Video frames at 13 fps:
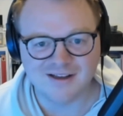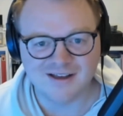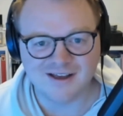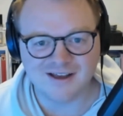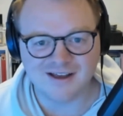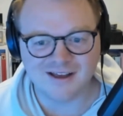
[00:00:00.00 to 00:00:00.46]

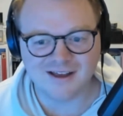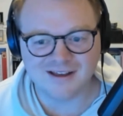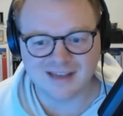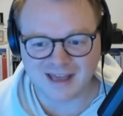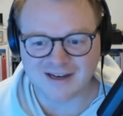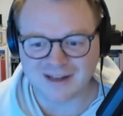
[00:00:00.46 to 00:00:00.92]

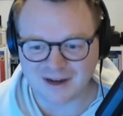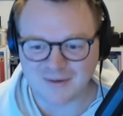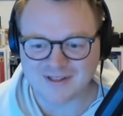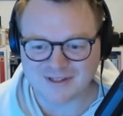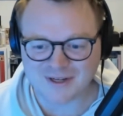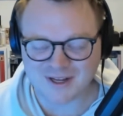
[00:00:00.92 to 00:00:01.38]
Yeah, and then I
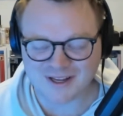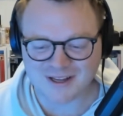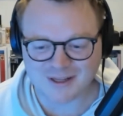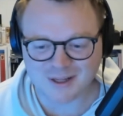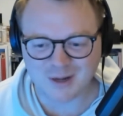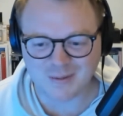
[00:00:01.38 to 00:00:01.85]
went to
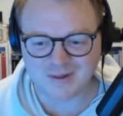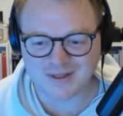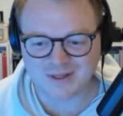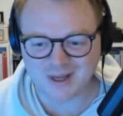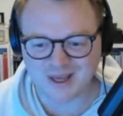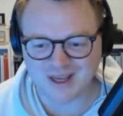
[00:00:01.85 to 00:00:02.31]

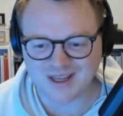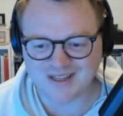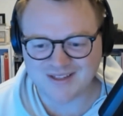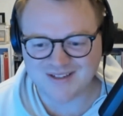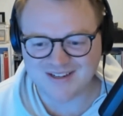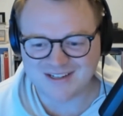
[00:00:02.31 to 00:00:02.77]
the
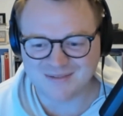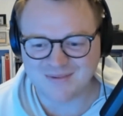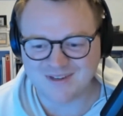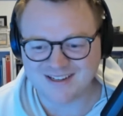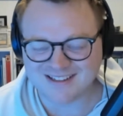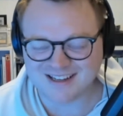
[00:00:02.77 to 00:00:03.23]

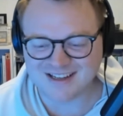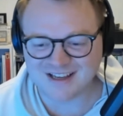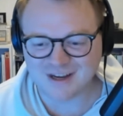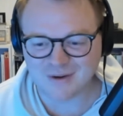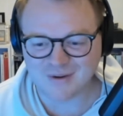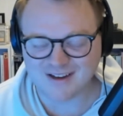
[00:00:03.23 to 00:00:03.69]
GP in San Diego,